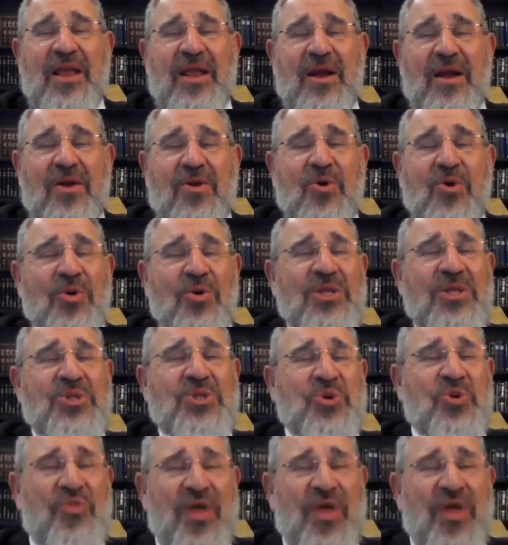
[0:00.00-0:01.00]
according
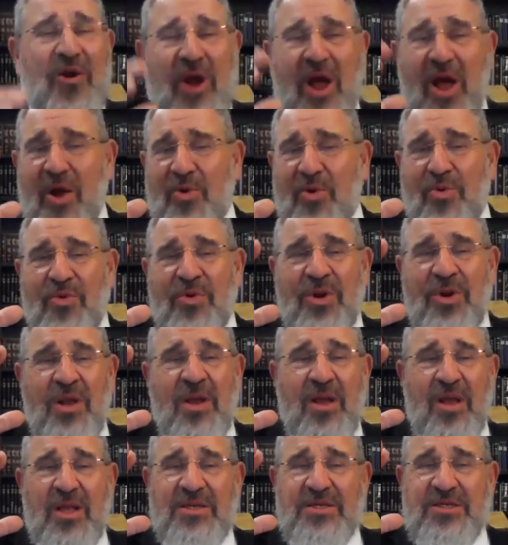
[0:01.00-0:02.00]
to their own
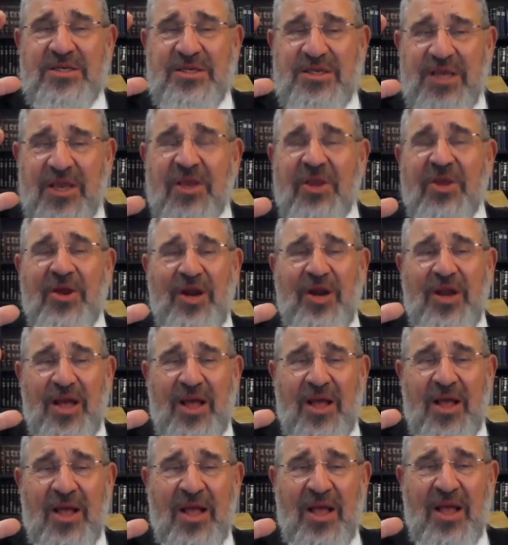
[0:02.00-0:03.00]

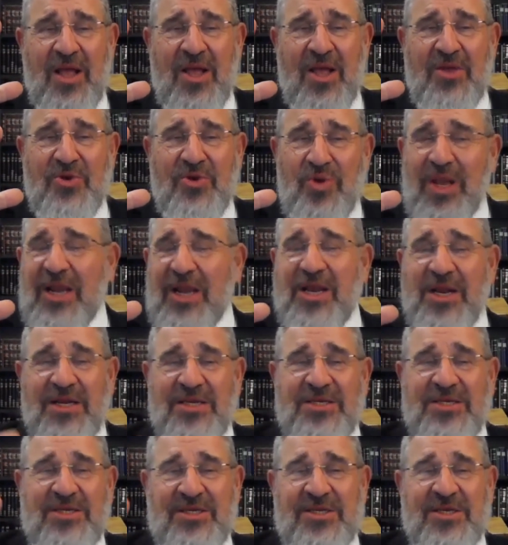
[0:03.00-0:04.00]
singular
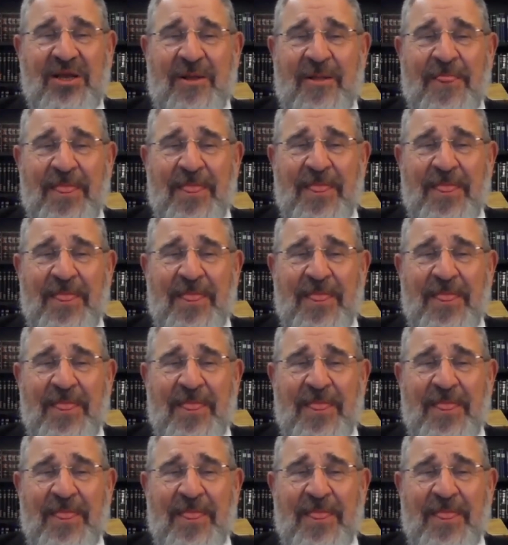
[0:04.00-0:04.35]
uniqueness.